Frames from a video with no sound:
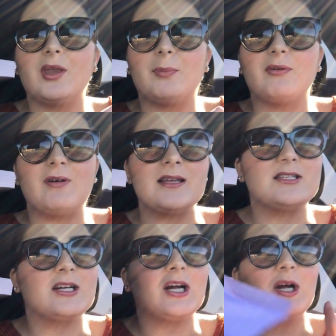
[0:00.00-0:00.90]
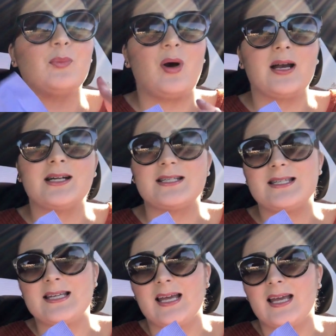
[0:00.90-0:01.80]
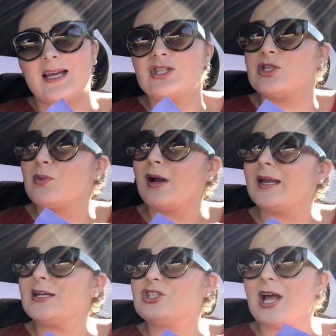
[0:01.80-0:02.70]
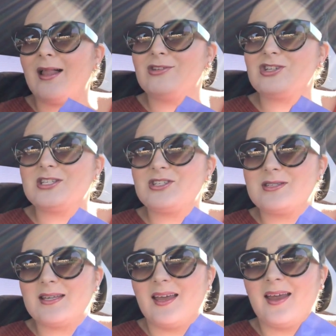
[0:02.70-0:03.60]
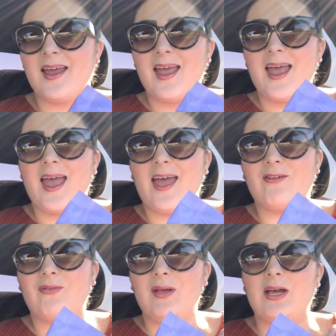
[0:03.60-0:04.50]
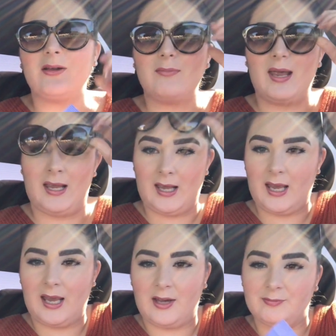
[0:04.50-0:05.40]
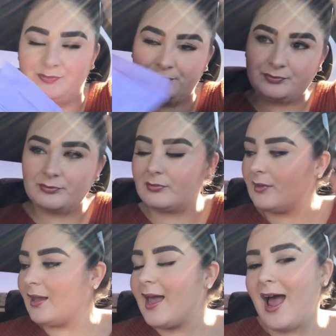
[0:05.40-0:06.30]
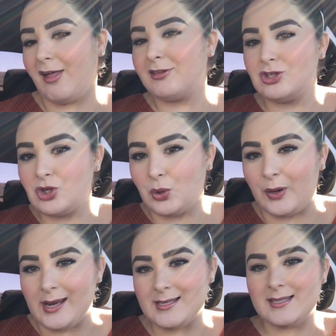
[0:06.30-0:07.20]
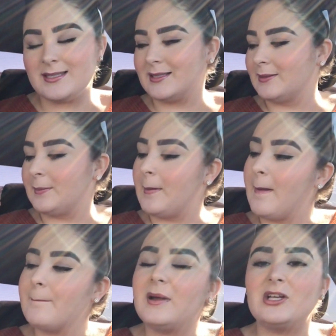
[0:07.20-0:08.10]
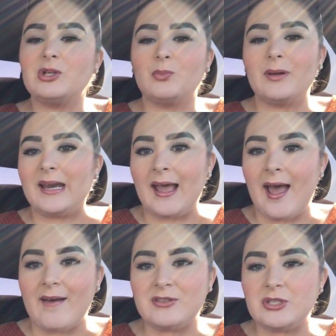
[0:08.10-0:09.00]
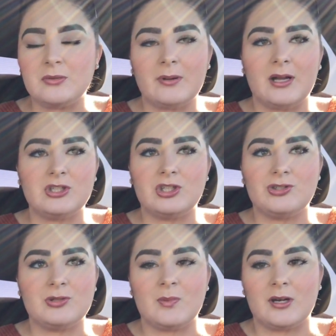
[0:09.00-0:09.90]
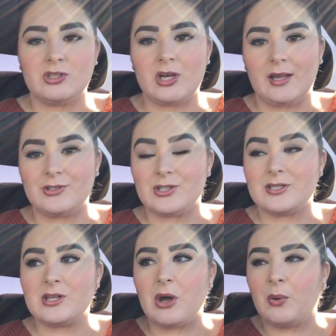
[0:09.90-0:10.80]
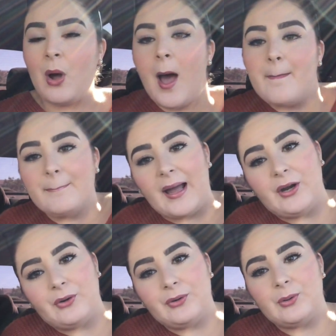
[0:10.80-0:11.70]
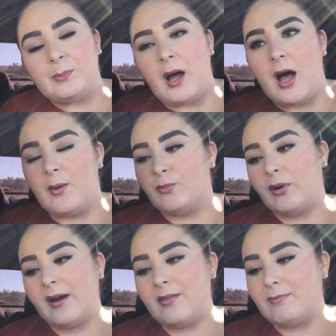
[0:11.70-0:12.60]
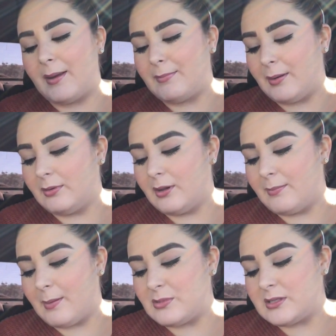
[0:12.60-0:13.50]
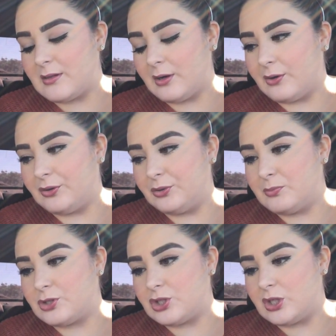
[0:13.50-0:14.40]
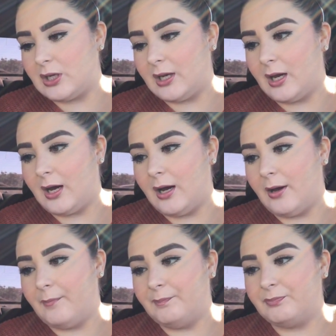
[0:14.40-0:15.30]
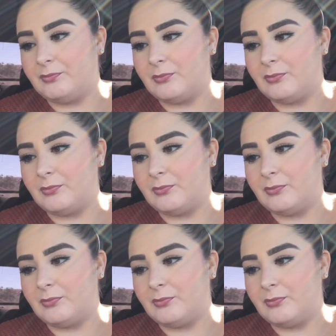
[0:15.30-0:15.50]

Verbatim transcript: the professor wanted to see, she wanted to challenge us to see if we could make a healthy choice, but we didn't have to, but she just wanted to challenge us. So my group, um one of the, my me the members of the group, she um